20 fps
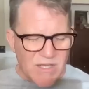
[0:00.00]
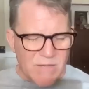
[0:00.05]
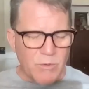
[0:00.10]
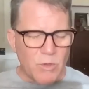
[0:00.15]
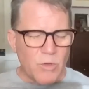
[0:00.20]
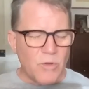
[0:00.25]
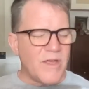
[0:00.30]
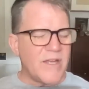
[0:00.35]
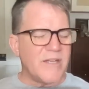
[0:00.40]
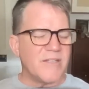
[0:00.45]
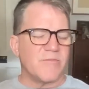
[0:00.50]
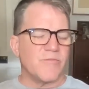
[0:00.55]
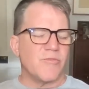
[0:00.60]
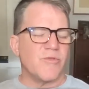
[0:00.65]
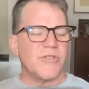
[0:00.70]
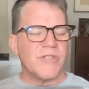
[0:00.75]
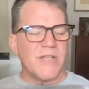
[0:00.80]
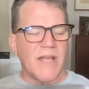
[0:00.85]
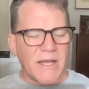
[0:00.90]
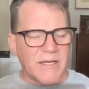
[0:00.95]
people that is
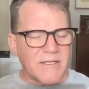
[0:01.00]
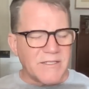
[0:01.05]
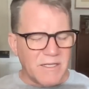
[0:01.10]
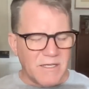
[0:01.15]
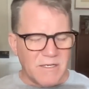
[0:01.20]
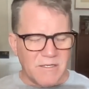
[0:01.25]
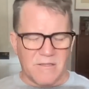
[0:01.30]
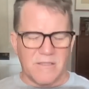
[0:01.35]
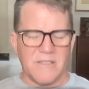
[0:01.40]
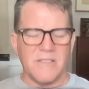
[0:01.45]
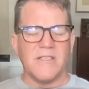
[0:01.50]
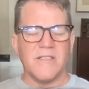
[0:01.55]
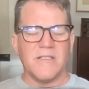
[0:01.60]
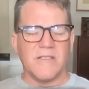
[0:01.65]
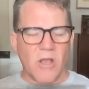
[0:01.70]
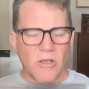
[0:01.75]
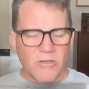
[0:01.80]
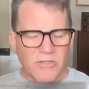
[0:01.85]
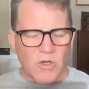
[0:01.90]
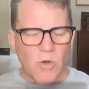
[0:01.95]
protected. This
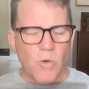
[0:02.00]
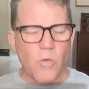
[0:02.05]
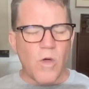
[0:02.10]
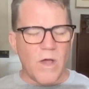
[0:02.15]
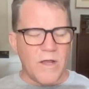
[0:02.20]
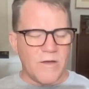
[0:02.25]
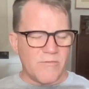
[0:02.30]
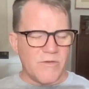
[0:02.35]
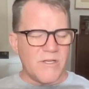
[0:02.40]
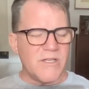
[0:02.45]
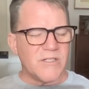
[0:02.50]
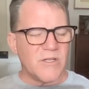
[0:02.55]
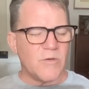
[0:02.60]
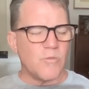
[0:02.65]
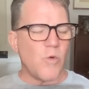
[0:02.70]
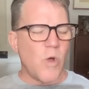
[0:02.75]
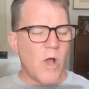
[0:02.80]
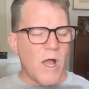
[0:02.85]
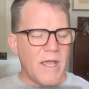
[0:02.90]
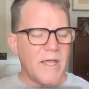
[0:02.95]
is also one
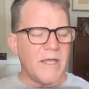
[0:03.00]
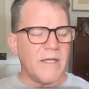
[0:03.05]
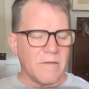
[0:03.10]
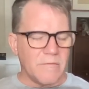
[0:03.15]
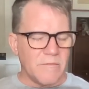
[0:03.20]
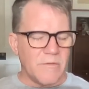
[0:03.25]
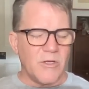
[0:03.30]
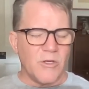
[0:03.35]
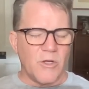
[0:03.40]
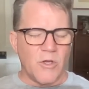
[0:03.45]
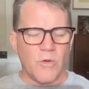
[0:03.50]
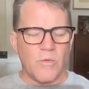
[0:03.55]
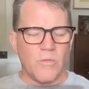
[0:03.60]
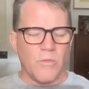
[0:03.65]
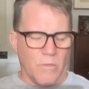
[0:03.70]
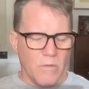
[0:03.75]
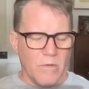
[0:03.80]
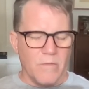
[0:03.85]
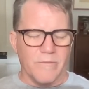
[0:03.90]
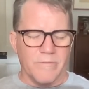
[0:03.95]
reason why,
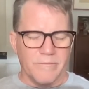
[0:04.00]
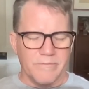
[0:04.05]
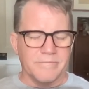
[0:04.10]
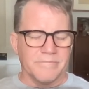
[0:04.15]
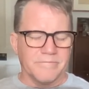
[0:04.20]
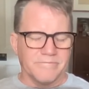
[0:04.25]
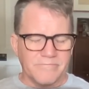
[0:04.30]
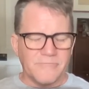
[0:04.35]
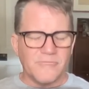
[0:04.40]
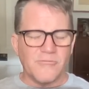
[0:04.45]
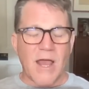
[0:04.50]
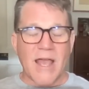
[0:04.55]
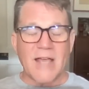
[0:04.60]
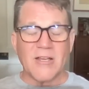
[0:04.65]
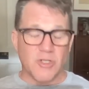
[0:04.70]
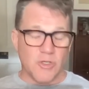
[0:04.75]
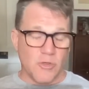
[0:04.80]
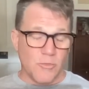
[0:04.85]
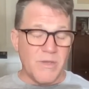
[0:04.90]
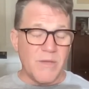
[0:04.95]

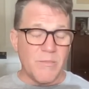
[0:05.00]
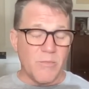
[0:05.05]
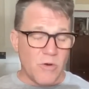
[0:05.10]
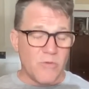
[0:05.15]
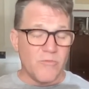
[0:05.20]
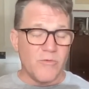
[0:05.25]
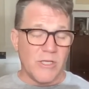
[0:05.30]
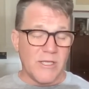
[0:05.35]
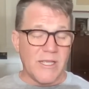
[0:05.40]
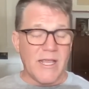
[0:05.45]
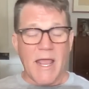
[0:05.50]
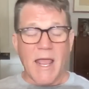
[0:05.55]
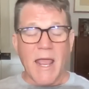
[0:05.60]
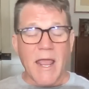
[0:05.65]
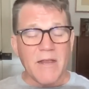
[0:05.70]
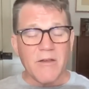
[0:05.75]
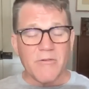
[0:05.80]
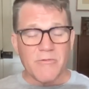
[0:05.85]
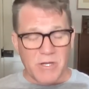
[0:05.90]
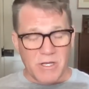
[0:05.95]
rational people are really
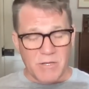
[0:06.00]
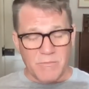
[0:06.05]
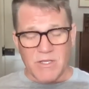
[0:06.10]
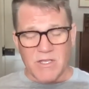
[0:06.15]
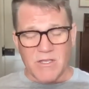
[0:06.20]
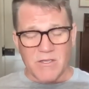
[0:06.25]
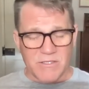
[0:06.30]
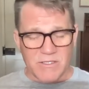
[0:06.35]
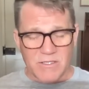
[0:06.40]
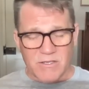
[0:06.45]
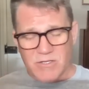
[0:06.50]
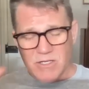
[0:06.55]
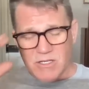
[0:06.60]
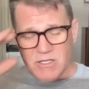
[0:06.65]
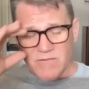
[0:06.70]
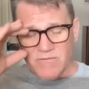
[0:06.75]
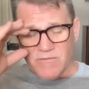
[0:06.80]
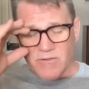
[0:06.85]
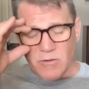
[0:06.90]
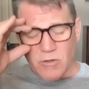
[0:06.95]
angry, because there's a
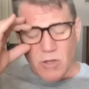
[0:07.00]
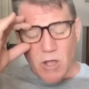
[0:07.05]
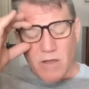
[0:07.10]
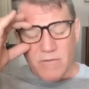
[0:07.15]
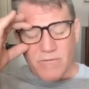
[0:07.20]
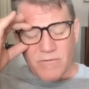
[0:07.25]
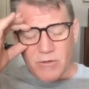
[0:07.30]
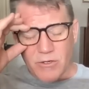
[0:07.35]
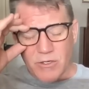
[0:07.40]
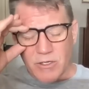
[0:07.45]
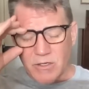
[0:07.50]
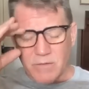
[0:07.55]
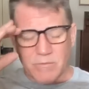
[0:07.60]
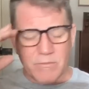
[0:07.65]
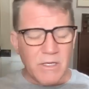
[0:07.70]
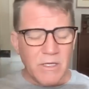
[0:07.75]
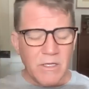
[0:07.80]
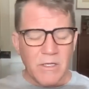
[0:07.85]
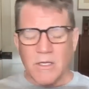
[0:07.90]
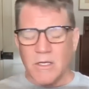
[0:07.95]
different law for
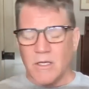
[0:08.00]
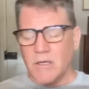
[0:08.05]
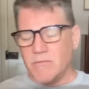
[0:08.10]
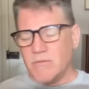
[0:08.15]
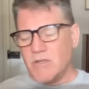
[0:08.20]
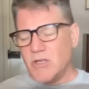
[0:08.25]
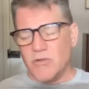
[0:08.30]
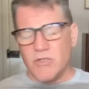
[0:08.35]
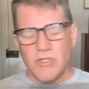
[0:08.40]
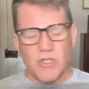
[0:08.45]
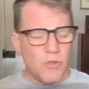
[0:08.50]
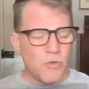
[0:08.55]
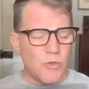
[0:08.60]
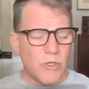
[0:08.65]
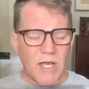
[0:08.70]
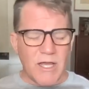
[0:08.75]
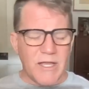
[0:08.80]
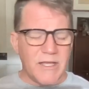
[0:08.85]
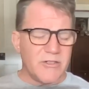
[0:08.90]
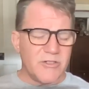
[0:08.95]
him. You
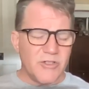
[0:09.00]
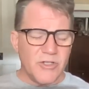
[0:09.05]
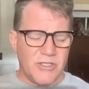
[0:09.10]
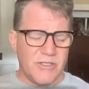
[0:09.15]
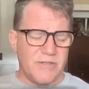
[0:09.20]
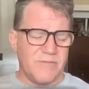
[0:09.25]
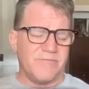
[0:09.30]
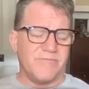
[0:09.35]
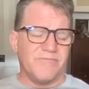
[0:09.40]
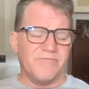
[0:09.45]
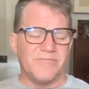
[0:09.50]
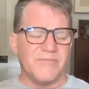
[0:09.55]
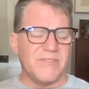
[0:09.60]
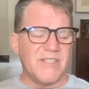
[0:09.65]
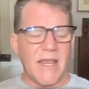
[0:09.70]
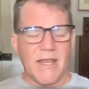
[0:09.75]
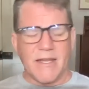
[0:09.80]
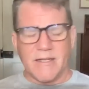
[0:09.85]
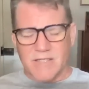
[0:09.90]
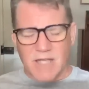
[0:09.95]
and I couldn't
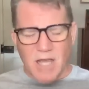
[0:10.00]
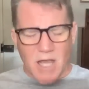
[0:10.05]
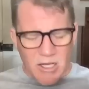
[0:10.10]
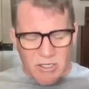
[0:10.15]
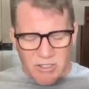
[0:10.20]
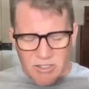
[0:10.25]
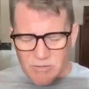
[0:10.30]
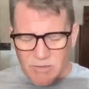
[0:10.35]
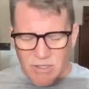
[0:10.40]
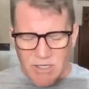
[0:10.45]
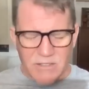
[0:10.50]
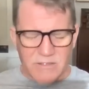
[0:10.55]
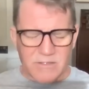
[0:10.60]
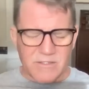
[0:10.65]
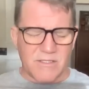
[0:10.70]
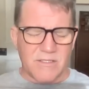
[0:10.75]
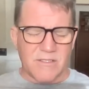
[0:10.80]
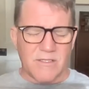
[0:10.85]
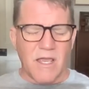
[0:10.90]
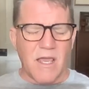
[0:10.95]
take
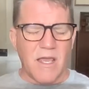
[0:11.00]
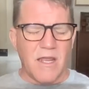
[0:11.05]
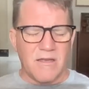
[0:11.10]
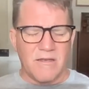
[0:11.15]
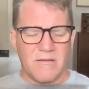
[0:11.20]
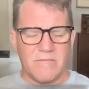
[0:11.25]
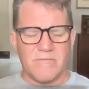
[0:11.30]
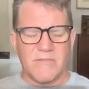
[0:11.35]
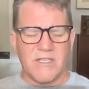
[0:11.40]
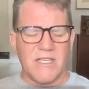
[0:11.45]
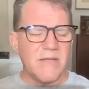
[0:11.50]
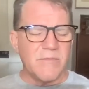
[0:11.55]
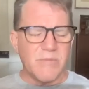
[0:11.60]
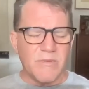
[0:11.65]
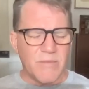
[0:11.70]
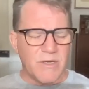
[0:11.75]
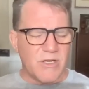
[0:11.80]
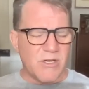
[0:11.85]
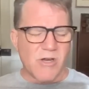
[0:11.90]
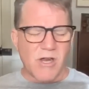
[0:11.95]
documents and keep
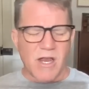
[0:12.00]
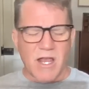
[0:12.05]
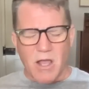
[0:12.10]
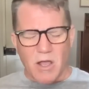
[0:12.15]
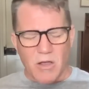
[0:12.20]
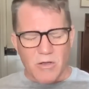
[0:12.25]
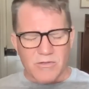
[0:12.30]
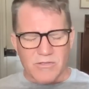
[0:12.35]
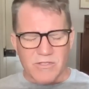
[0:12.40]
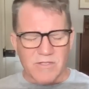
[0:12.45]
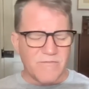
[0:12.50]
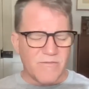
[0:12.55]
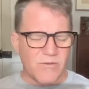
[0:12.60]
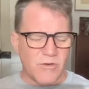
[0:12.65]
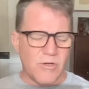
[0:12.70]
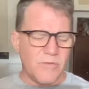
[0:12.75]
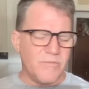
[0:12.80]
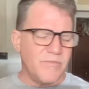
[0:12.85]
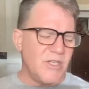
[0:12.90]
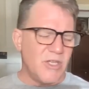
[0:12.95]
them in our house
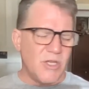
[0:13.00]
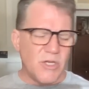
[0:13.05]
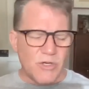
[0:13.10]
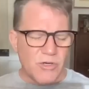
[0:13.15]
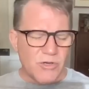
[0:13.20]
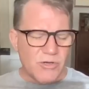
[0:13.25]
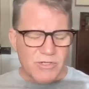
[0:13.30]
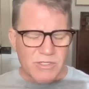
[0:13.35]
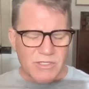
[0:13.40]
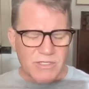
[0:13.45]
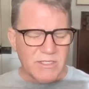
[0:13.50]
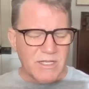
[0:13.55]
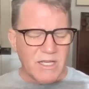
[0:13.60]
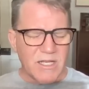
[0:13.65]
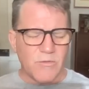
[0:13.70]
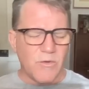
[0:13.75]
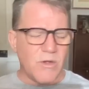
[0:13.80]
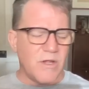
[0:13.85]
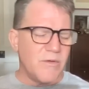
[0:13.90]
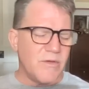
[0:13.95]
for years and
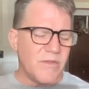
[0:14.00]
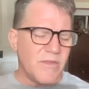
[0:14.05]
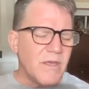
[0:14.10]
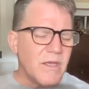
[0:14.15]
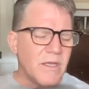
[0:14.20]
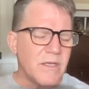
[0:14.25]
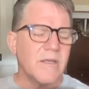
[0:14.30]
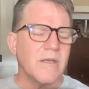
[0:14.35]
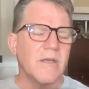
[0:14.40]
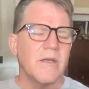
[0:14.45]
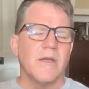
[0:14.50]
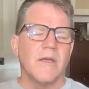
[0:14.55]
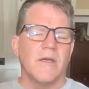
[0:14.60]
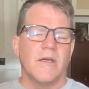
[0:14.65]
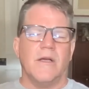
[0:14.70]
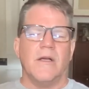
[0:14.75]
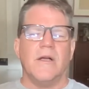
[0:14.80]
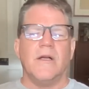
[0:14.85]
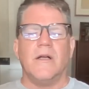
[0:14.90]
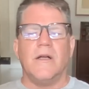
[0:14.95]
get away with it.
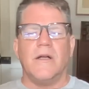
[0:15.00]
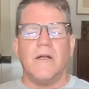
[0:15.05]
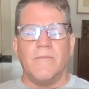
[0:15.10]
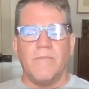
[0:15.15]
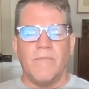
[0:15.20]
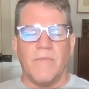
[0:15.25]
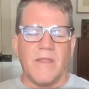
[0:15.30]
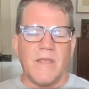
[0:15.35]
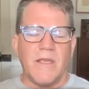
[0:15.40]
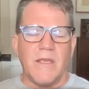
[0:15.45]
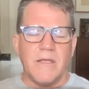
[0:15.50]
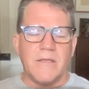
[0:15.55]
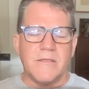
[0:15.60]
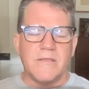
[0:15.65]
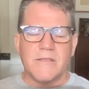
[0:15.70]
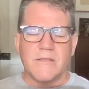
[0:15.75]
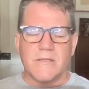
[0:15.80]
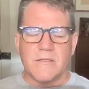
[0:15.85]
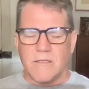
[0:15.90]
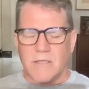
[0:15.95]

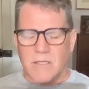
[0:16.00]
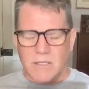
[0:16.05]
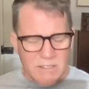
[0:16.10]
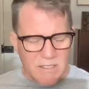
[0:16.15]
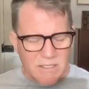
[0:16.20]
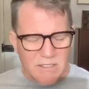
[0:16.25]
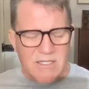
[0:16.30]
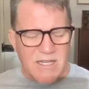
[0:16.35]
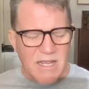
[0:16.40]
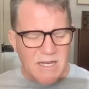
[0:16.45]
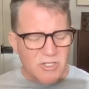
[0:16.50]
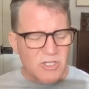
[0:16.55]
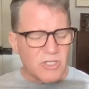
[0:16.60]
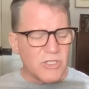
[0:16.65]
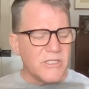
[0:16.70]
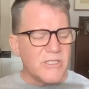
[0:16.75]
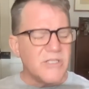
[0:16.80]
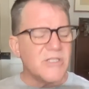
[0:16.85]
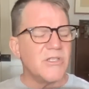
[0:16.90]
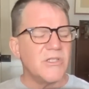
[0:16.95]
He
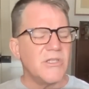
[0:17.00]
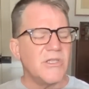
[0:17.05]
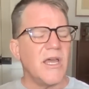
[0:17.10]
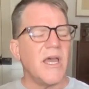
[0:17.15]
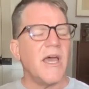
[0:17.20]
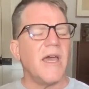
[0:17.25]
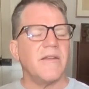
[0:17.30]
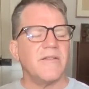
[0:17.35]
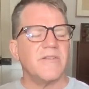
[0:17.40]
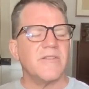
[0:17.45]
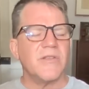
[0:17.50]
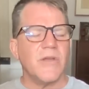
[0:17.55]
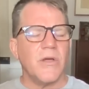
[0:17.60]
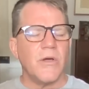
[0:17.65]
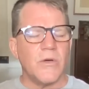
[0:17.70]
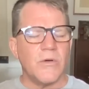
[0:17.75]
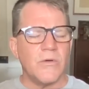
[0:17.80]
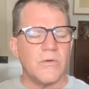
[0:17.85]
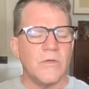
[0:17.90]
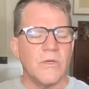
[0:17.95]
intentionally did that.
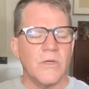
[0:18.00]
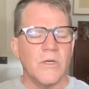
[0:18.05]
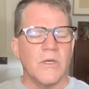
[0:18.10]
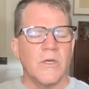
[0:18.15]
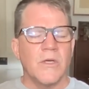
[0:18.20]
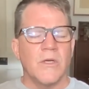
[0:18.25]
So